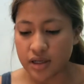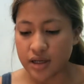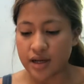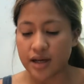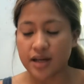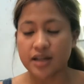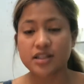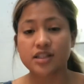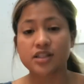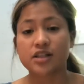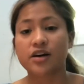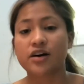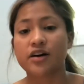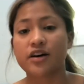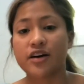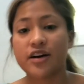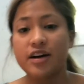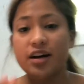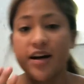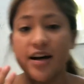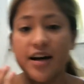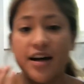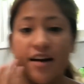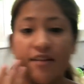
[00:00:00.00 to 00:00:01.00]
Sorry,
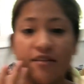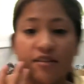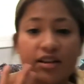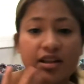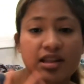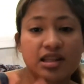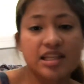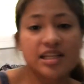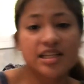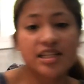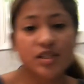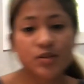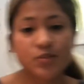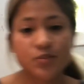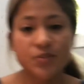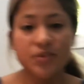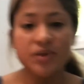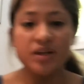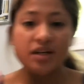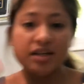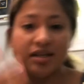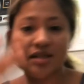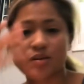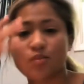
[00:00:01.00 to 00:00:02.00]
I have a lisp
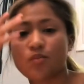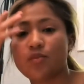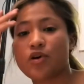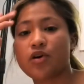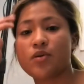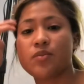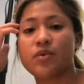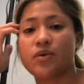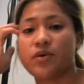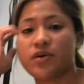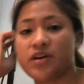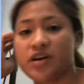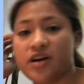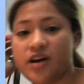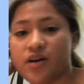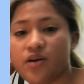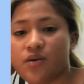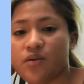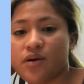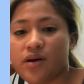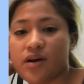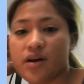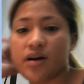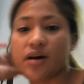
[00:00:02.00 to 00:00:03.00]
because I'm wearing my retainer
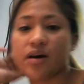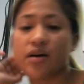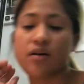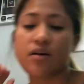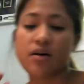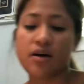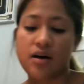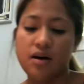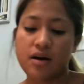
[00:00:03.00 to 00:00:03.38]
right now.